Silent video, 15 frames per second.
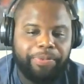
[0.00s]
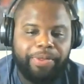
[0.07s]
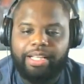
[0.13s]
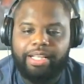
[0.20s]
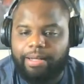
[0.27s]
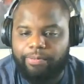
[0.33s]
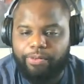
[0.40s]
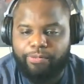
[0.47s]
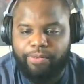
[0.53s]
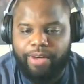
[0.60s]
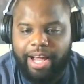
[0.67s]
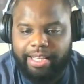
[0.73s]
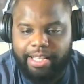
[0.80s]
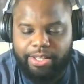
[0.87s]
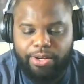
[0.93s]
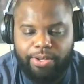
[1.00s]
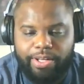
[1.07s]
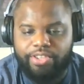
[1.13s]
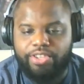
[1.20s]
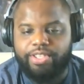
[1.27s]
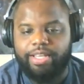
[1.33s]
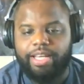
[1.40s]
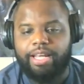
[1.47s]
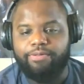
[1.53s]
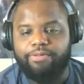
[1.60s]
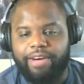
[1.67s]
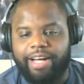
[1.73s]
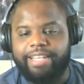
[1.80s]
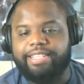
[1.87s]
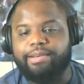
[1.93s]
I love the fact that you can just
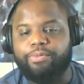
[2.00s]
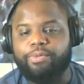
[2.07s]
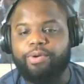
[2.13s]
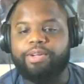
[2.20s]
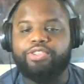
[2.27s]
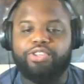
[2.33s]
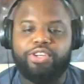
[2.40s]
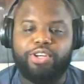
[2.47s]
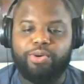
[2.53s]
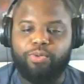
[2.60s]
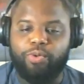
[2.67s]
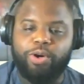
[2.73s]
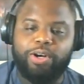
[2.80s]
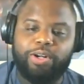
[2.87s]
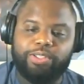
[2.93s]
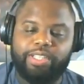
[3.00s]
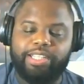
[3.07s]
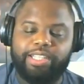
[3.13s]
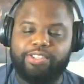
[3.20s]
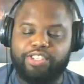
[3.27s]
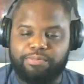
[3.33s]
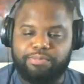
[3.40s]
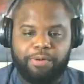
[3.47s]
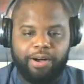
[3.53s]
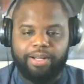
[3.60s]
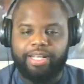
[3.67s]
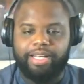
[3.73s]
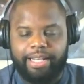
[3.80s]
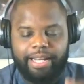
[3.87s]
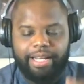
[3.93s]
invite someone to your world and they'll
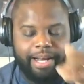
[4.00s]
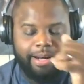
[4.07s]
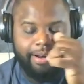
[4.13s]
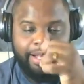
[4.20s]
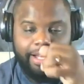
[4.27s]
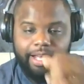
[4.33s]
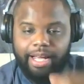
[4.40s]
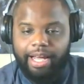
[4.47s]
spawn in there,